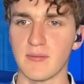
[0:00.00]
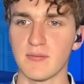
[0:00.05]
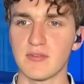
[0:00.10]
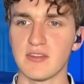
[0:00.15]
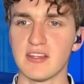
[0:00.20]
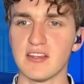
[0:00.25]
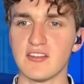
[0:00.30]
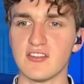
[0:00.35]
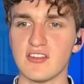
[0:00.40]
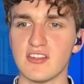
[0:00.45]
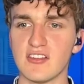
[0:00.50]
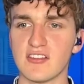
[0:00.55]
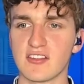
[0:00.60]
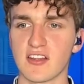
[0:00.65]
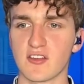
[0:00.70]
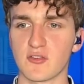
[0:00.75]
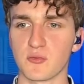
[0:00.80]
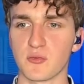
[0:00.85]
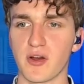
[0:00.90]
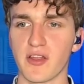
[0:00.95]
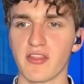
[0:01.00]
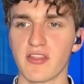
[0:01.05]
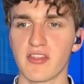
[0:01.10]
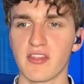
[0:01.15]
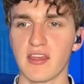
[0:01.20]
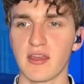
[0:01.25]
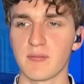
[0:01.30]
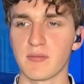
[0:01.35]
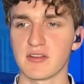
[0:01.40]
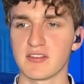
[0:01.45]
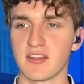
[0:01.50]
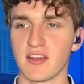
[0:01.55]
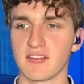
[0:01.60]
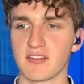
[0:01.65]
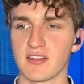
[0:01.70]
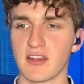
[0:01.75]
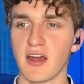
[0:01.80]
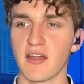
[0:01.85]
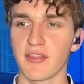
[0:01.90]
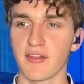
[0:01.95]
MTG says one thing but does
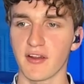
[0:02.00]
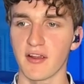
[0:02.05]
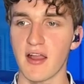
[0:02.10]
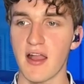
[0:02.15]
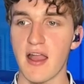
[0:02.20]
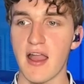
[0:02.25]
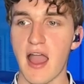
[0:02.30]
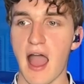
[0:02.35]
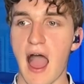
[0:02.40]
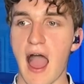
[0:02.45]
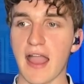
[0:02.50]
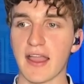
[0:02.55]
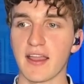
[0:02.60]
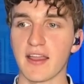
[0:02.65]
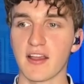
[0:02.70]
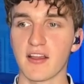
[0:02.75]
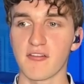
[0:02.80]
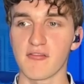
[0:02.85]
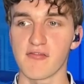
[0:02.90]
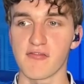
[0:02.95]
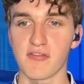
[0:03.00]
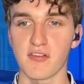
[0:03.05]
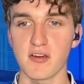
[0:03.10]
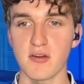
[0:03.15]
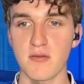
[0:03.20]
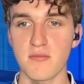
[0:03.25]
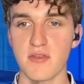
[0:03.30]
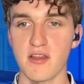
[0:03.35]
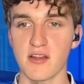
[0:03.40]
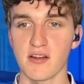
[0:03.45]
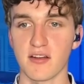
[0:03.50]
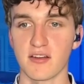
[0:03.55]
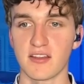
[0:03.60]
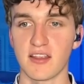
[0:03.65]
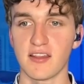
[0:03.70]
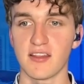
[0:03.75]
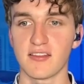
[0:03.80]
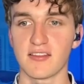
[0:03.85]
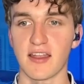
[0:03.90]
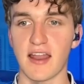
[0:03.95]
another. I can confirm that her
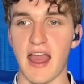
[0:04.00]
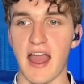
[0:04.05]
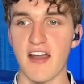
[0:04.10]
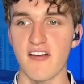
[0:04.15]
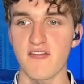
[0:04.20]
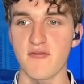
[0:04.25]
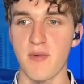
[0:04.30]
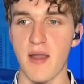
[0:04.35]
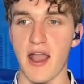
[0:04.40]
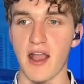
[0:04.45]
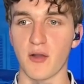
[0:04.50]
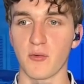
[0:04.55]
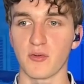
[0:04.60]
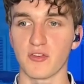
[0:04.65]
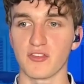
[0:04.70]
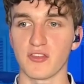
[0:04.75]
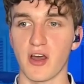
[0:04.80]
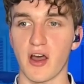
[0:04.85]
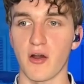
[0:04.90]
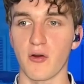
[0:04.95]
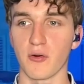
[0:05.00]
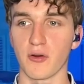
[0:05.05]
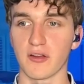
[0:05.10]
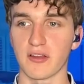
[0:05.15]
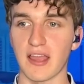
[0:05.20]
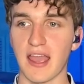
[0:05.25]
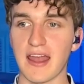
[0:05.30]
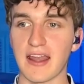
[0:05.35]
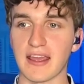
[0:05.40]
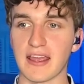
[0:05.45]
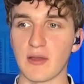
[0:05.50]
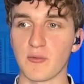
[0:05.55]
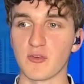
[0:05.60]
attendance at AFPAC was not organic.